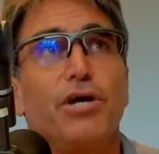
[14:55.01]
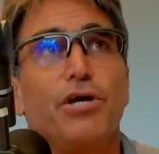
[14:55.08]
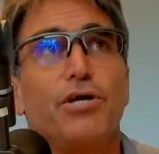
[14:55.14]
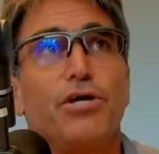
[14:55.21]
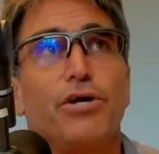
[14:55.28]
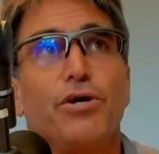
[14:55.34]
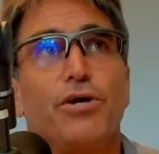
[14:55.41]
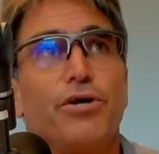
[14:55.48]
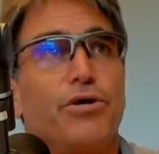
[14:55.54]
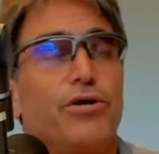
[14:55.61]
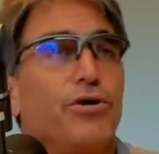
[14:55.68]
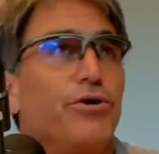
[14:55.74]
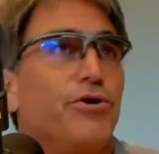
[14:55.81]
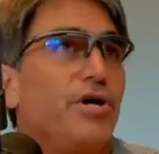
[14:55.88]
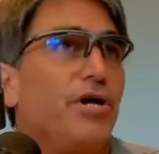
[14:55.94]

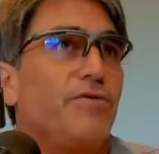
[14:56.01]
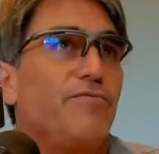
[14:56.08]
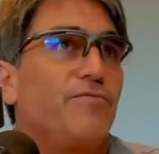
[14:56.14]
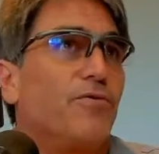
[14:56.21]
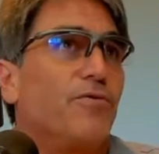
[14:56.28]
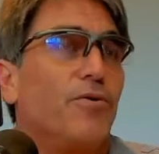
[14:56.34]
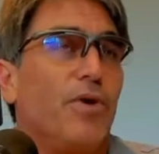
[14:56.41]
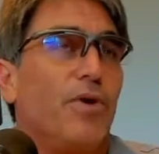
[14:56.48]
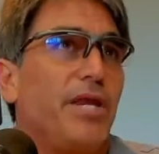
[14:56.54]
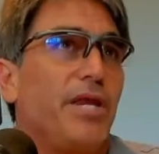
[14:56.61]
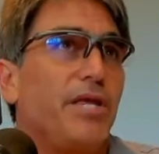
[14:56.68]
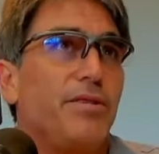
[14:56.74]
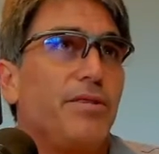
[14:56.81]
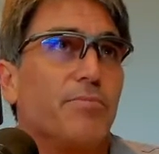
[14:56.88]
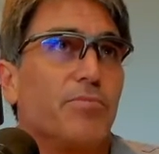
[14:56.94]
you're in for
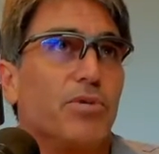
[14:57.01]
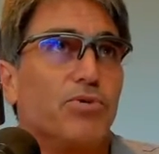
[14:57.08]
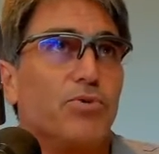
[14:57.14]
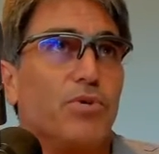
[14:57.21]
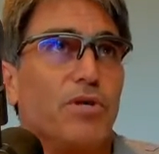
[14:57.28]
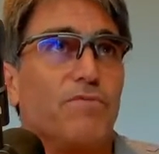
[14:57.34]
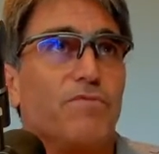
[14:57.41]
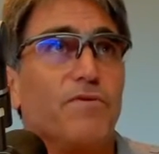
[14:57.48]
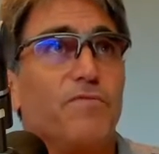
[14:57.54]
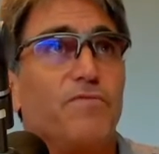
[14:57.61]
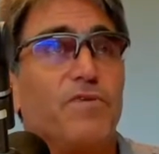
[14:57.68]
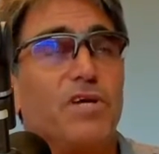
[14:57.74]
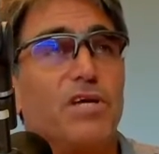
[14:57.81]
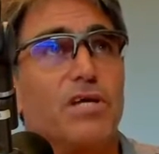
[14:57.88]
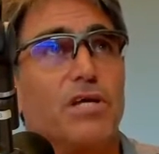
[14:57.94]
anything between
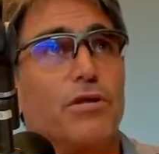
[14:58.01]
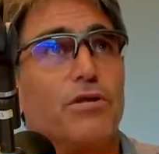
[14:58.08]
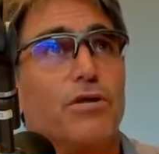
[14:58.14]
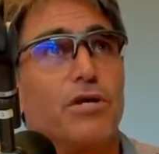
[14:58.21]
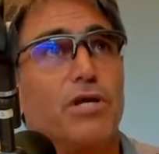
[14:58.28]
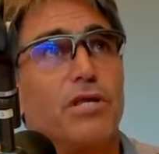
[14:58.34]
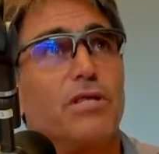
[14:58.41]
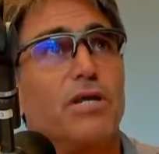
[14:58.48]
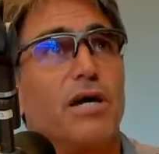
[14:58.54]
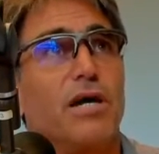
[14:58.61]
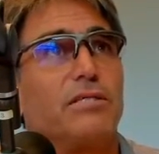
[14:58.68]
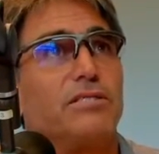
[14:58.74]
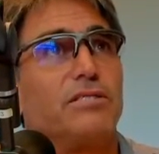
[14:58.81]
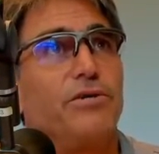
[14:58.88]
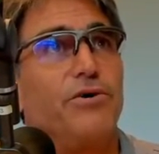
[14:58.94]
15 and
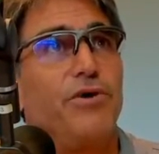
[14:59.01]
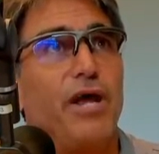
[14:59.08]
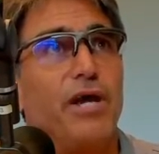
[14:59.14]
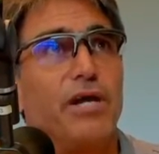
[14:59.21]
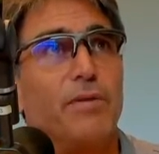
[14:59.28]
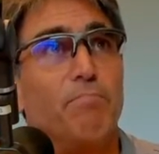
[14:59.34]
30,000 rand a